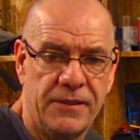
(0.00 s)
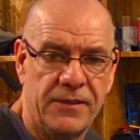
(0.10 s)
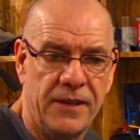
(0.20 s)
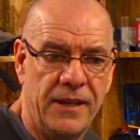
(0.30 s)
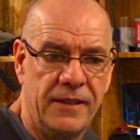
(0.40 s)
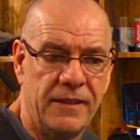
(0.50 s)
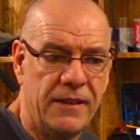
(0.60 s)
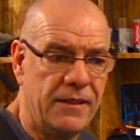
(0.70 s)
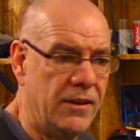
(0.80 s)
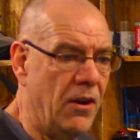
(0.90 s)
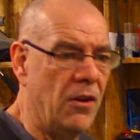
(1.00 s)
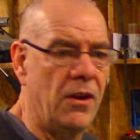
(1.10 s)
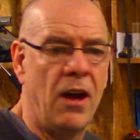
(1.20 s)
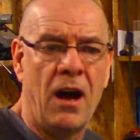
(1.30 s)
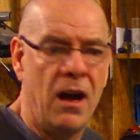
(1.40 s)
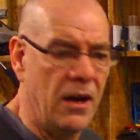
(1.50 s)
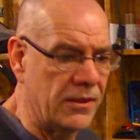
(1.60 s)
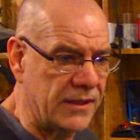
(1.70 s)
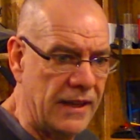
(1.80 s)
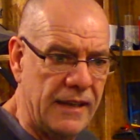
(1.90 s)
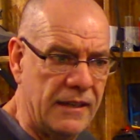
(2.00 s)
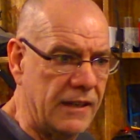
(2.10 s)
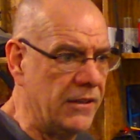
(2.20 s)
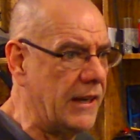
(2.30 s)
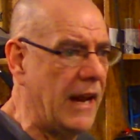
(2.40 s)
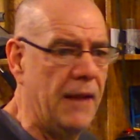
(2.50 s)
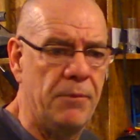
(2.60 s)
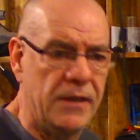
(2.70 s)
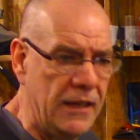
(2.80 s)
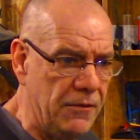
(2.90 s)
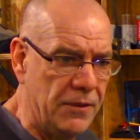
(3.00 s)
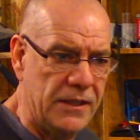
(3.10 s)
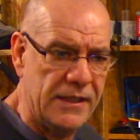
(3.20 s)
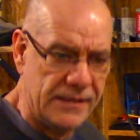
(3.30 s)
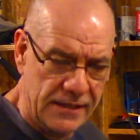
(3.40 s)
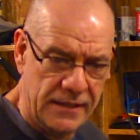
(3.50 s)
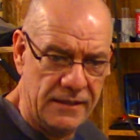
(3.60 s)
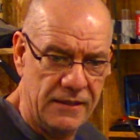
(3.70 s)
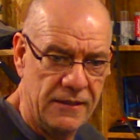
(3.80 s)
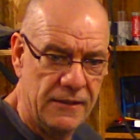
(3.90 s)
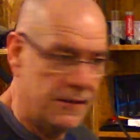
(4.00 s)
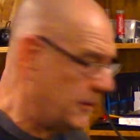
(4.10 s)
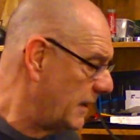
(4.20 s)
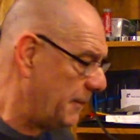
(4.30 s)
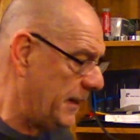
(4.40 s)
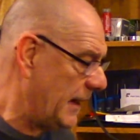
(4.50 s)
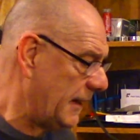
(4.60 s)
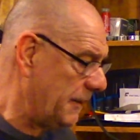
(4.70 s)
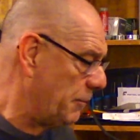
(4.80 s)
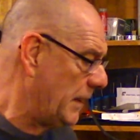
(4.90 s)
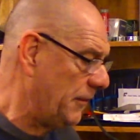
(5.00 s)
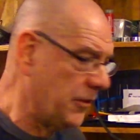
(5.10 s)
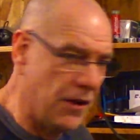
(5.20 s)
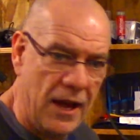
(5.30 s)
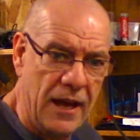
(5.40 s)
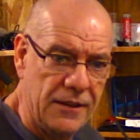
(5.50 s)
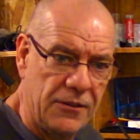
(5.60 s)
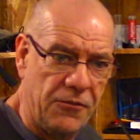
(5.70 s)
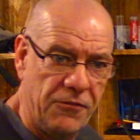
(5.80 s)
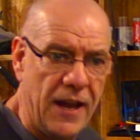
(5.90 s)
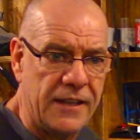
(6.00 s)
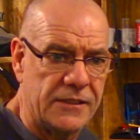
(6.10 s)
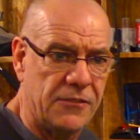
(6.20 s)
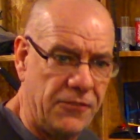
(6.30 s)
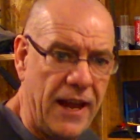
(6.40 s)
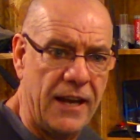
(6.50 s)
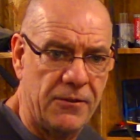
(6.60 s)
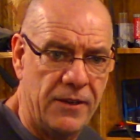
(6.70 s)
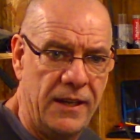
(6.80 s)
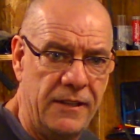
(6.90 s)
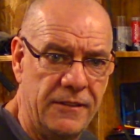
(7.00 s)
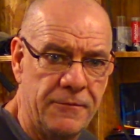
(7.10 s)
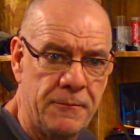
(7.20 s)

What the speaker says: right? They're all in ahs and and they can't believe what they see. Well, I mean, like, and believe it or not, the fact is a fact, right?